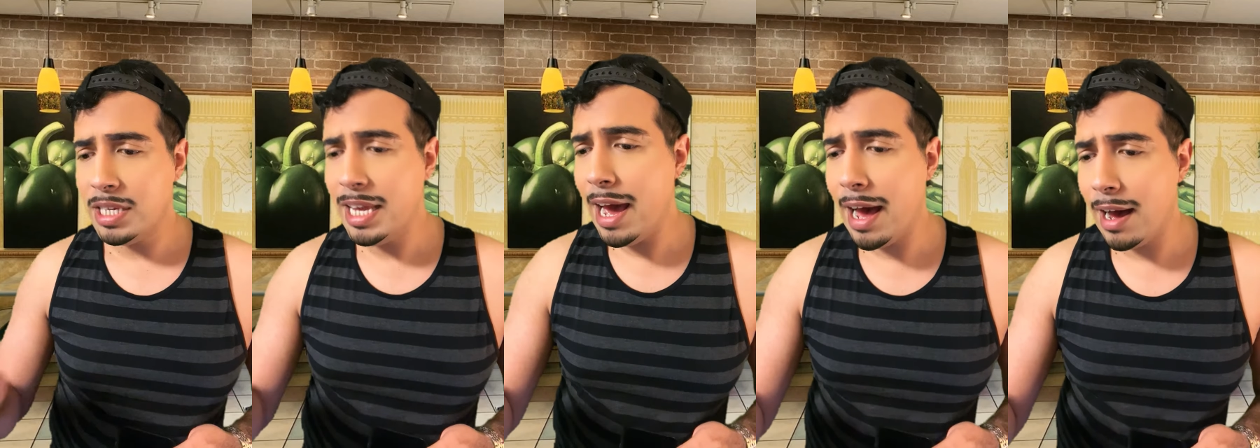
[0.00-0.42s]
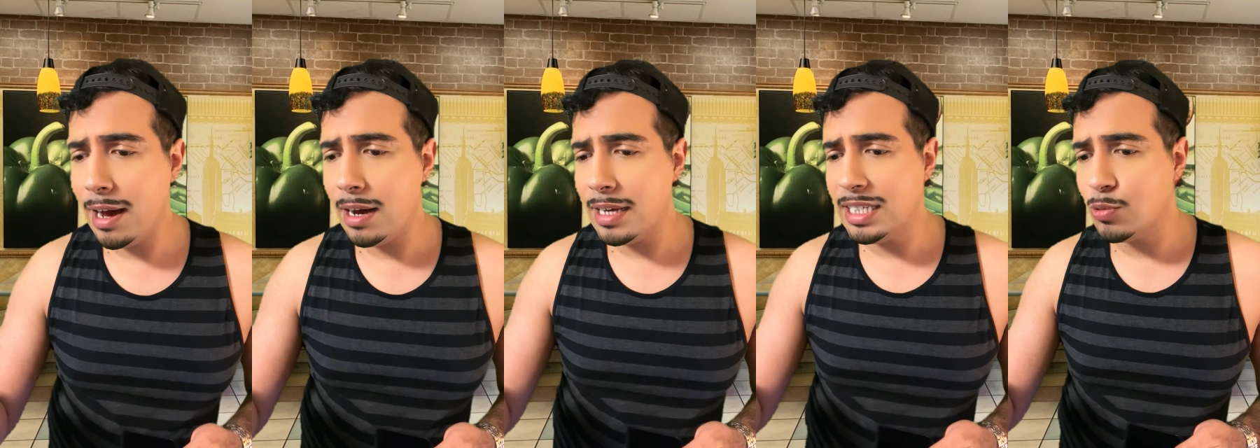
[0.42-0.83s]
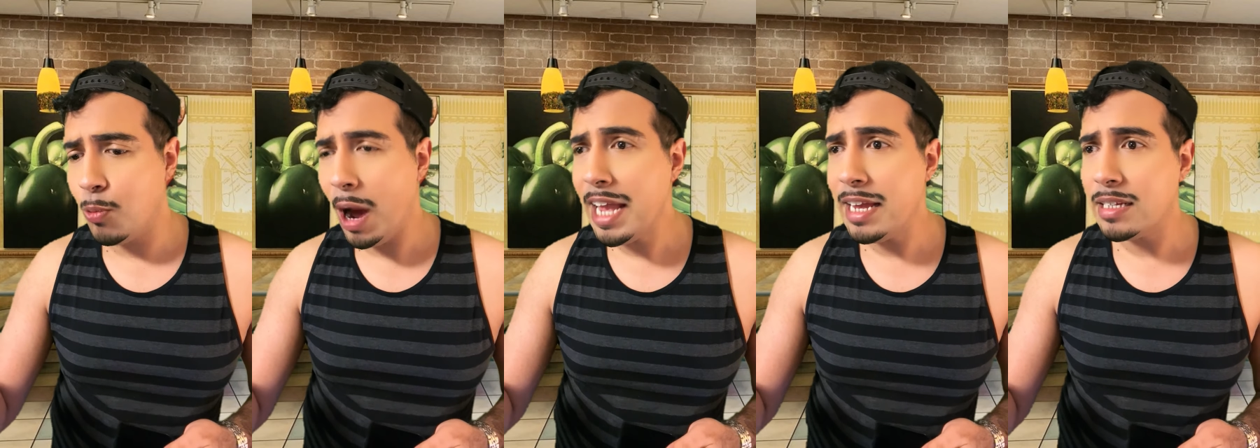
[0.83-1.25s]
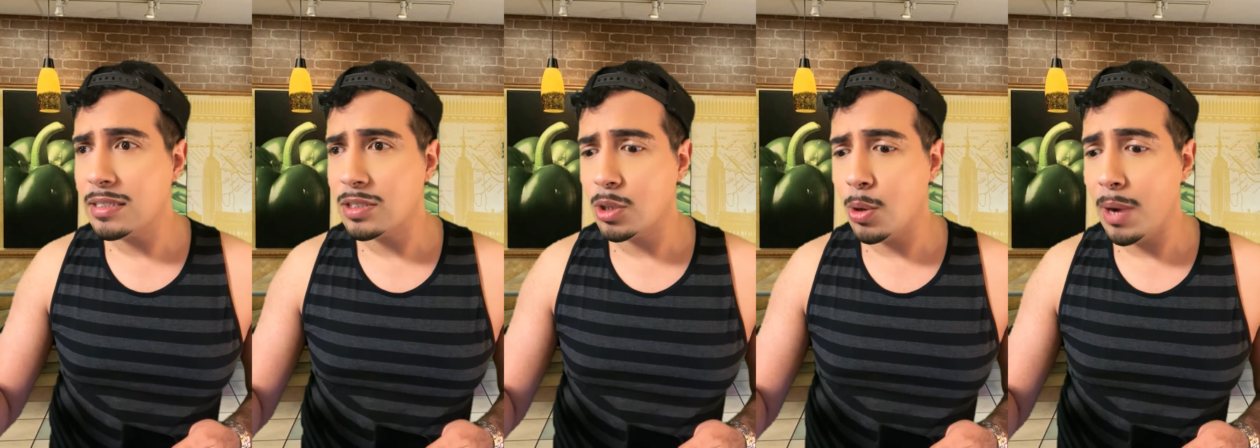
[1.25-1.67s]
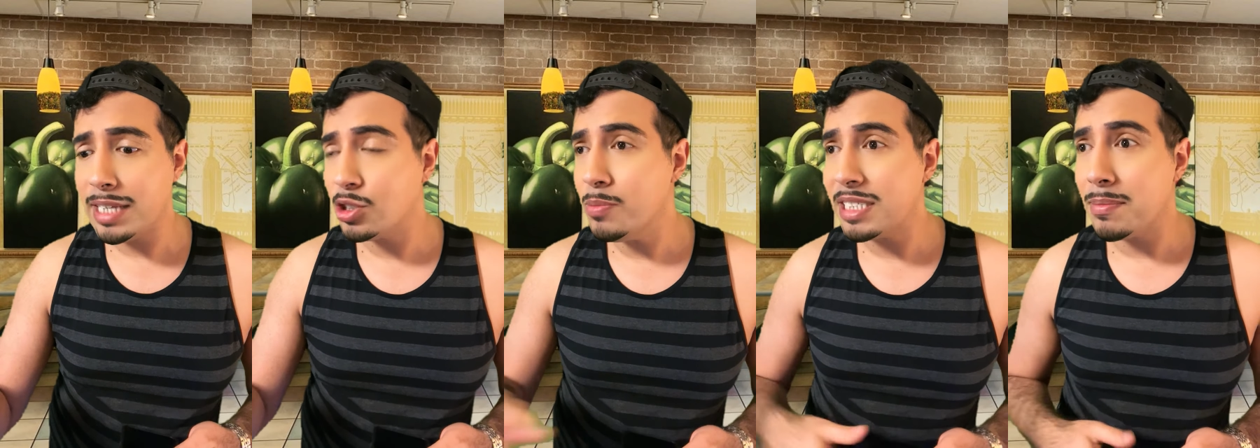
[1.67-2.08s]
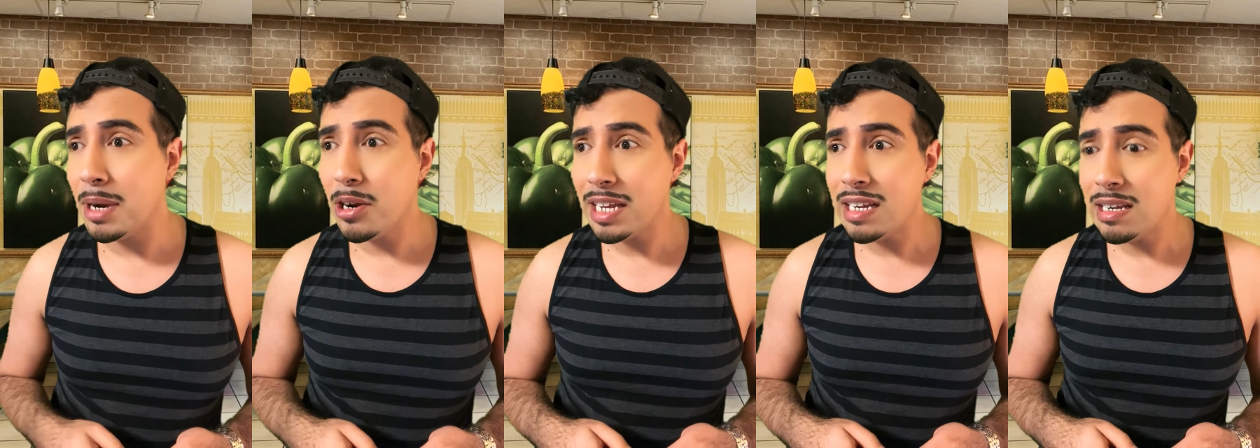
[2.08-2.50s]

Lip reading: Yeah, it's white, so I assume it's American.